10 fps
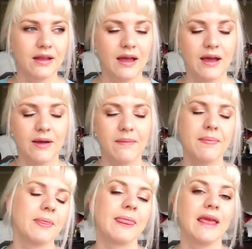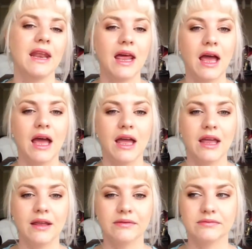then
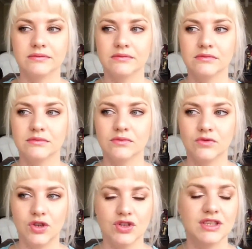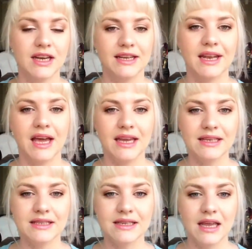I use it at
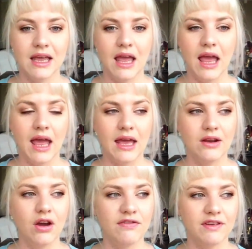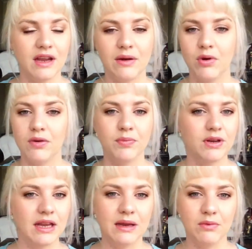night, and often I won't
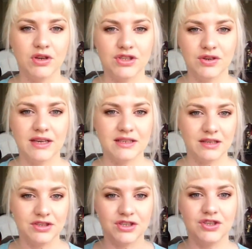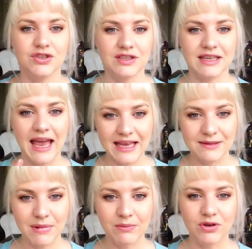put any moisturizer. I'll just use this
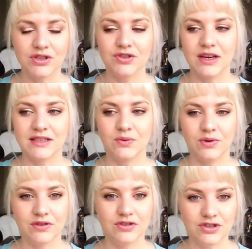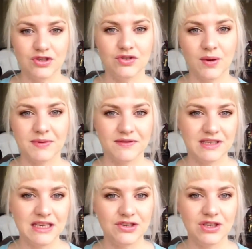as my moisturizer with those 2 drops of
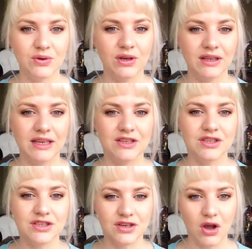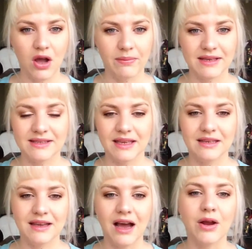tea tree oil in, just to calm my
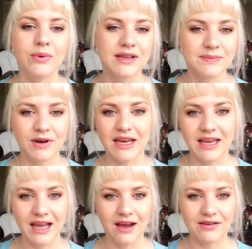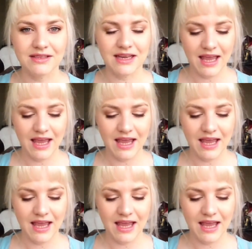skin down when it's breaking out.